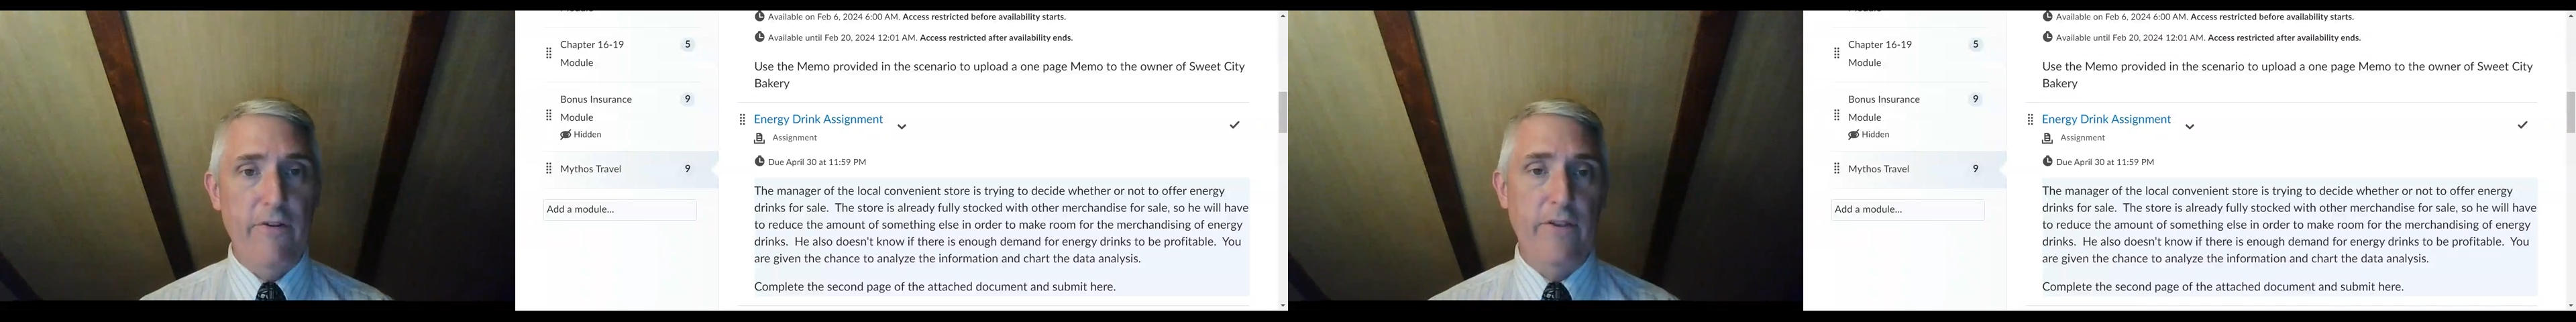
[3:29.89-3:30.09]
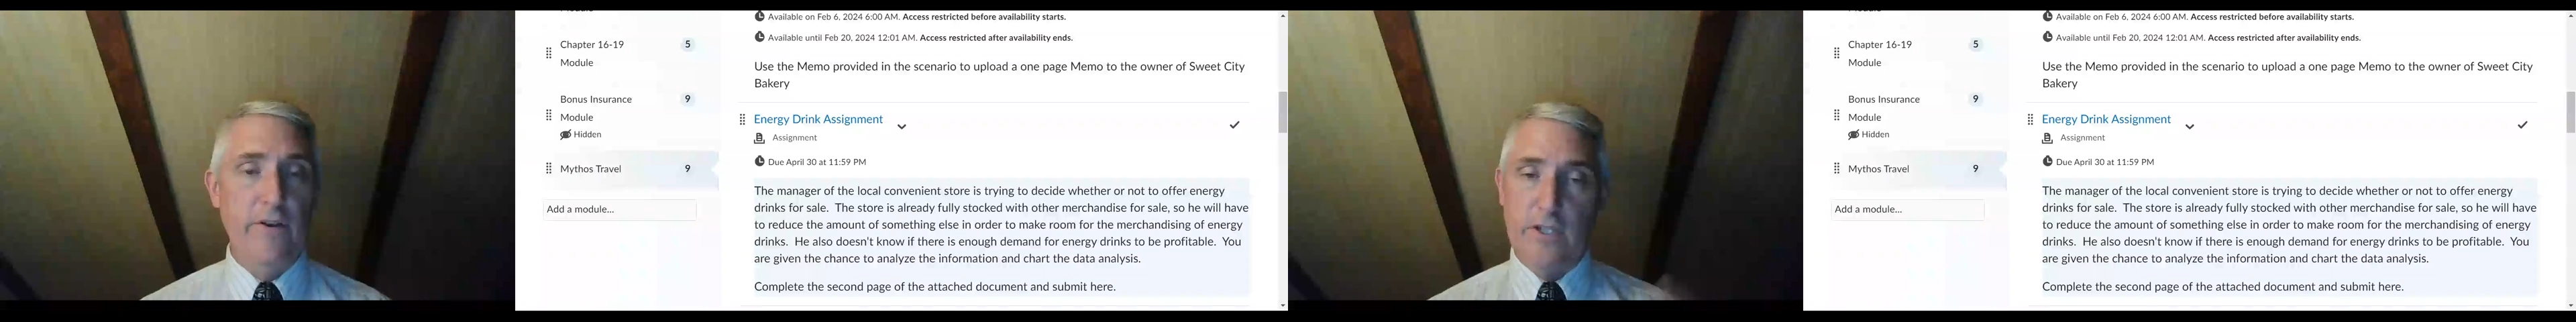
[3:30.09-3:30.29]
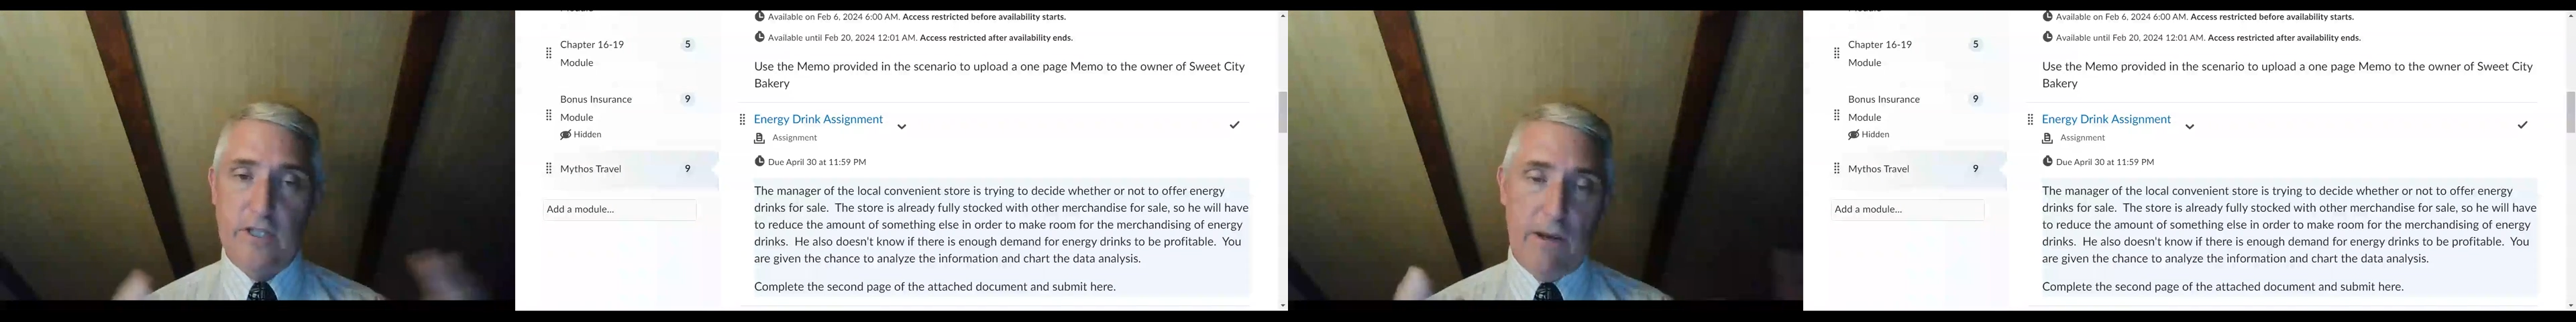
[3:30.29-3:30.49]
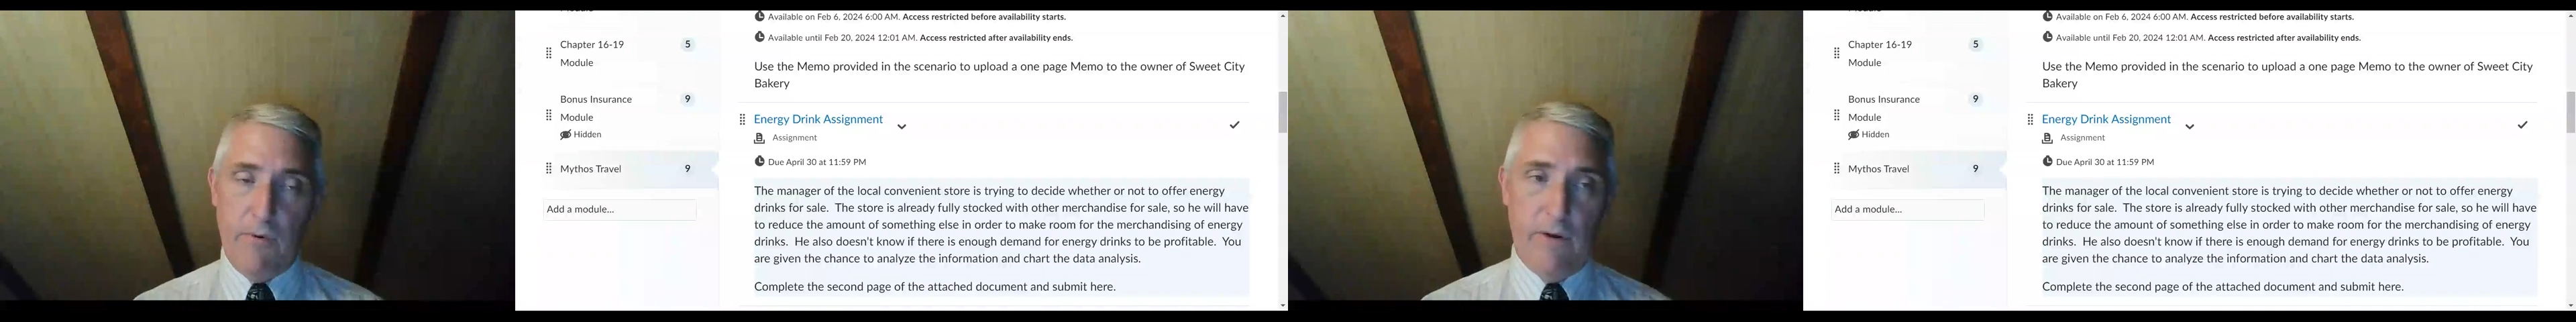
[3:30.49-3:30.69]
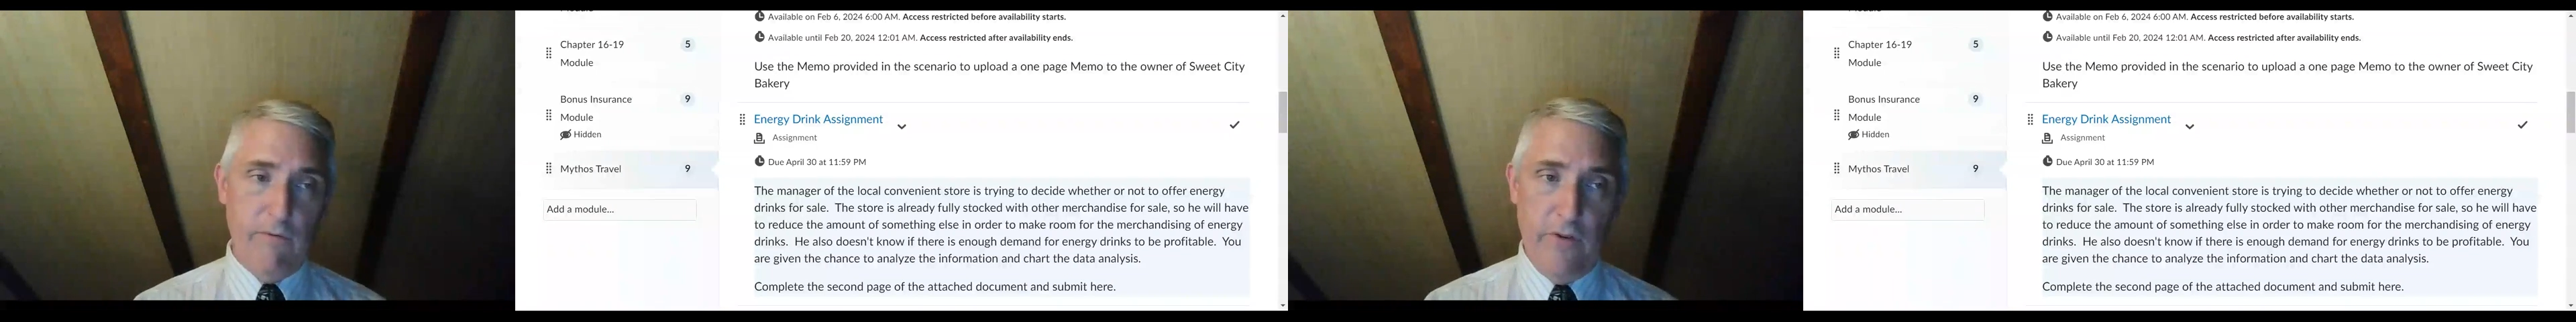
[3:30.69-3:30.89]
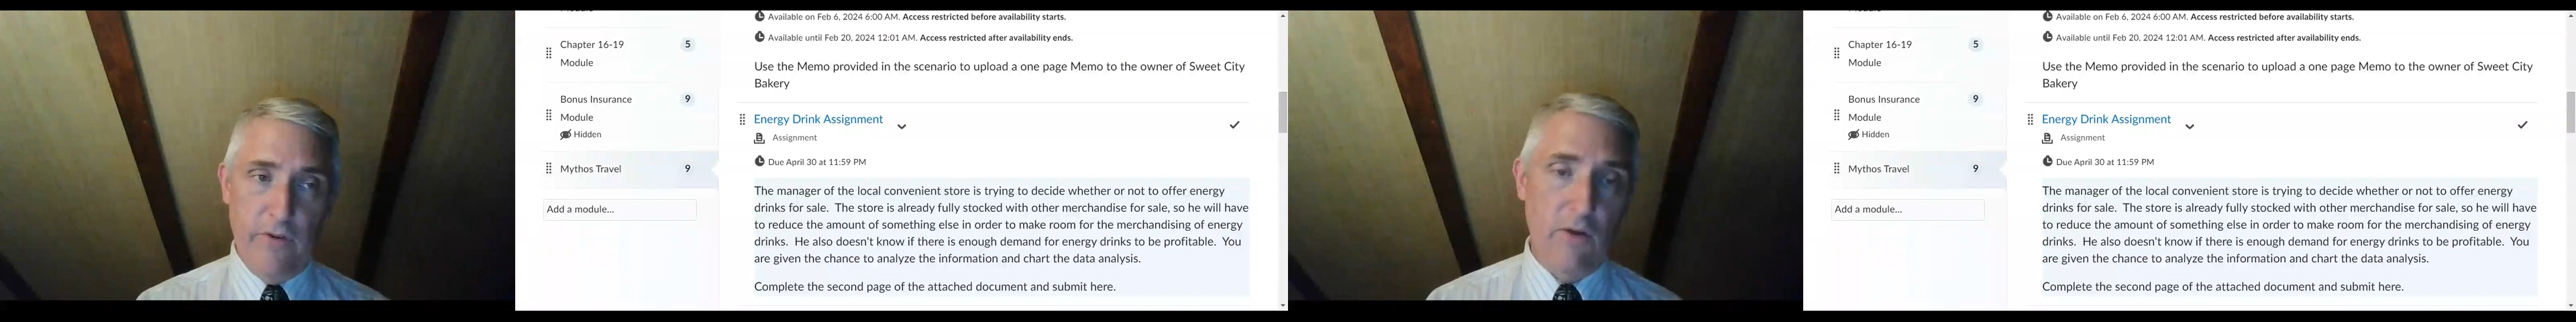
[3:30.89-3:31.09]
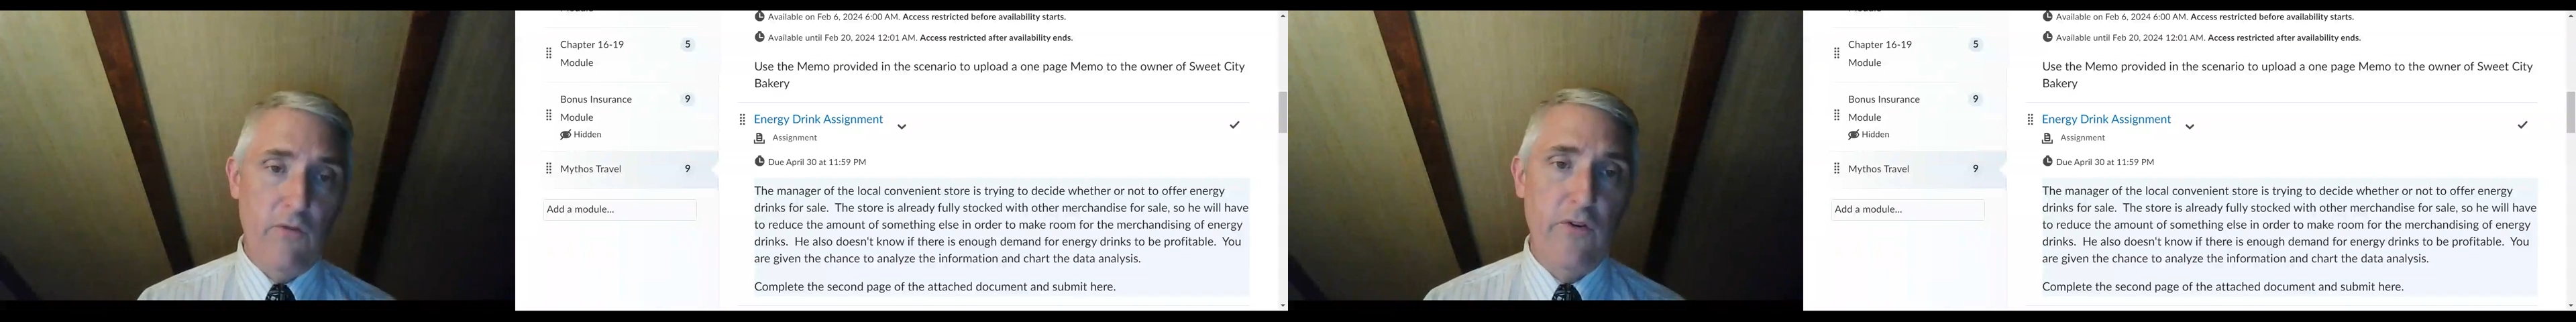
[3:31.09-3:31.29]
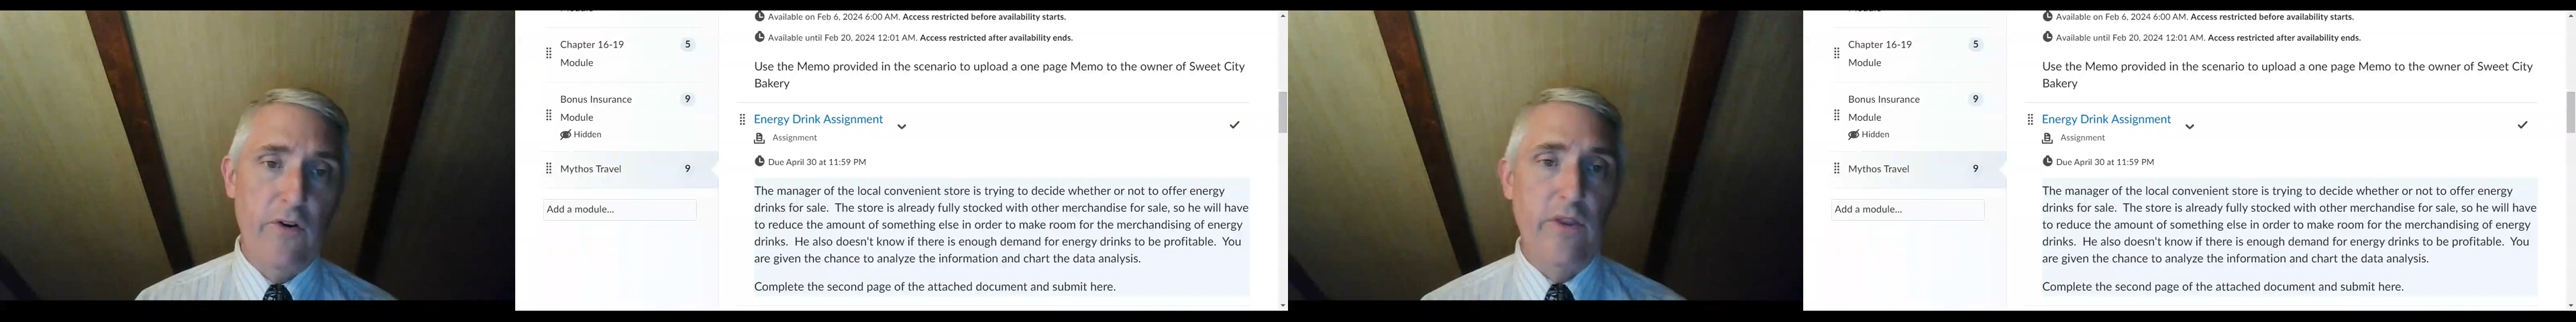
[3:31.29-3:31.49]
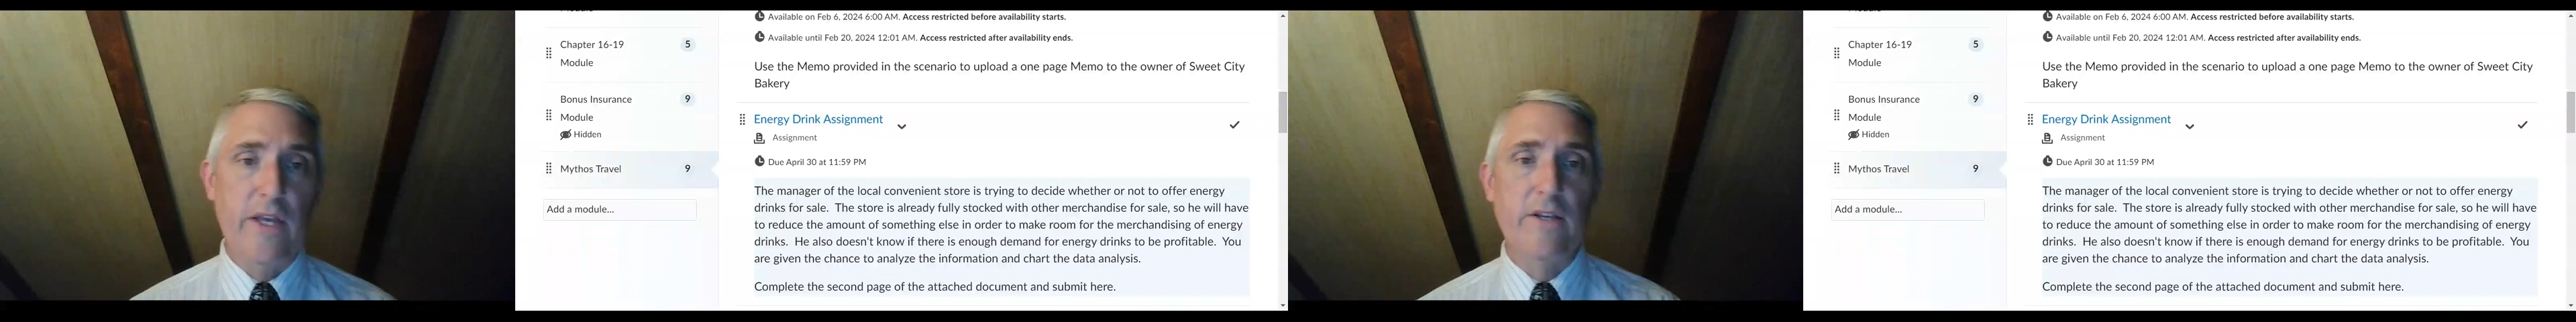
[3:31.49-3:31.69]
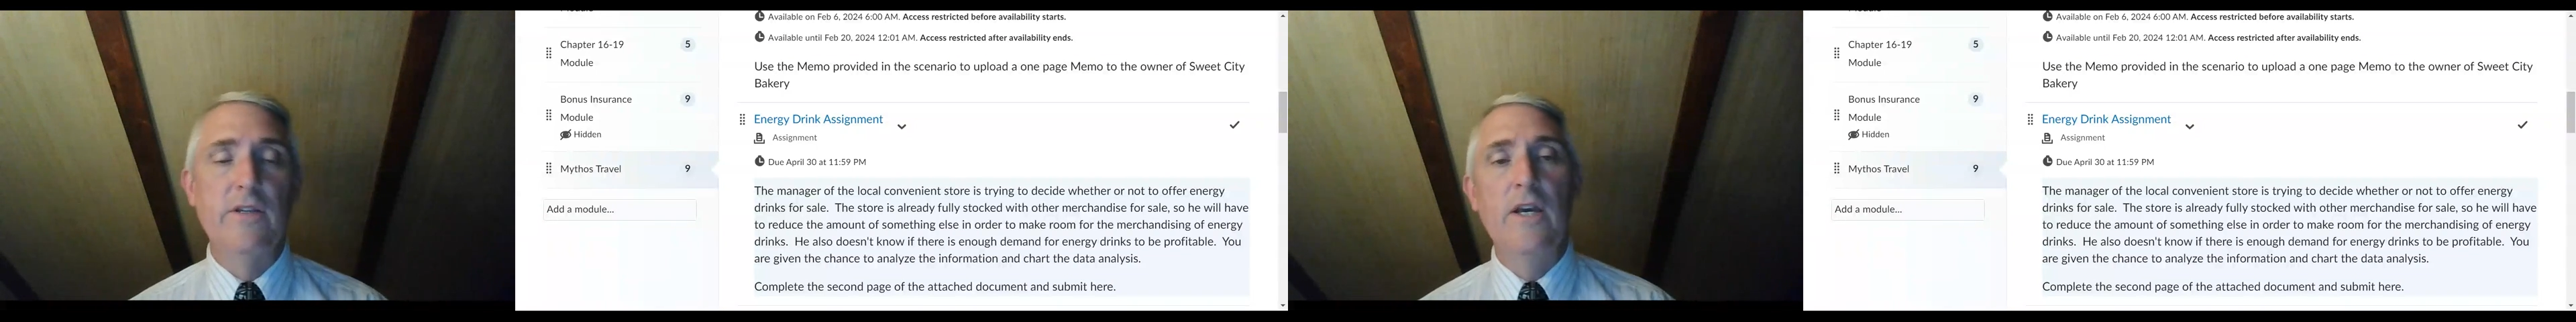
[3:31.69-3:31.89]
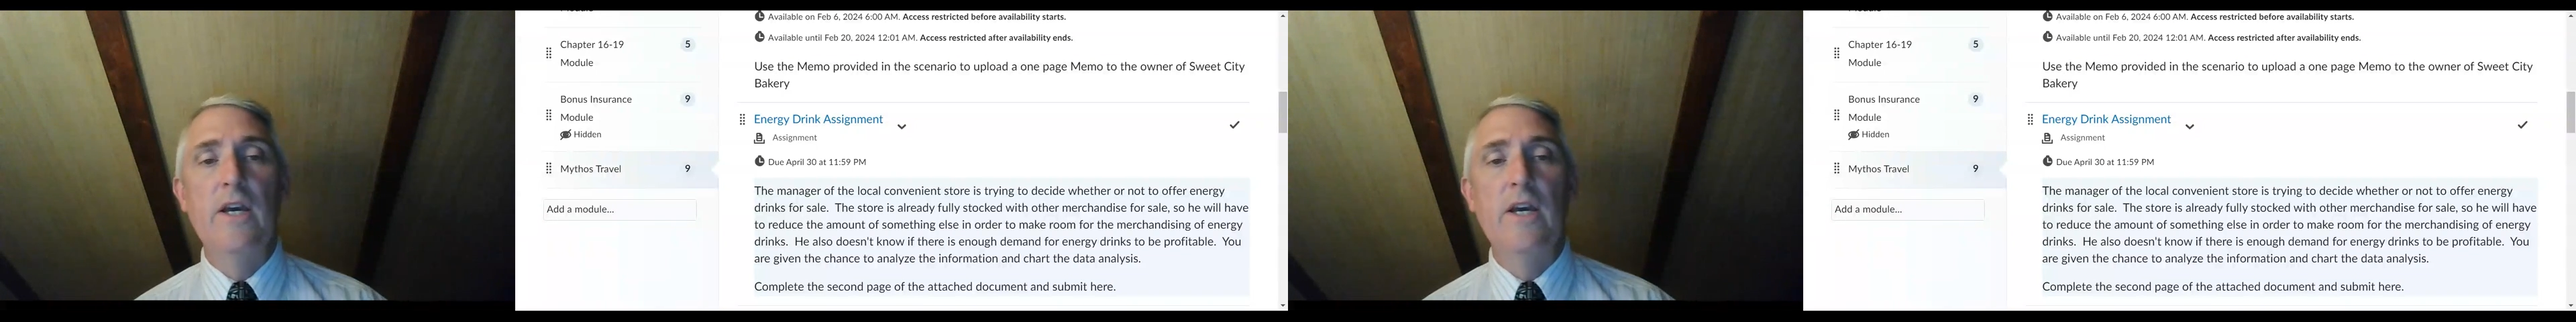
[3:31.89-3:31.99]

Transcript: And there's a separate video for these,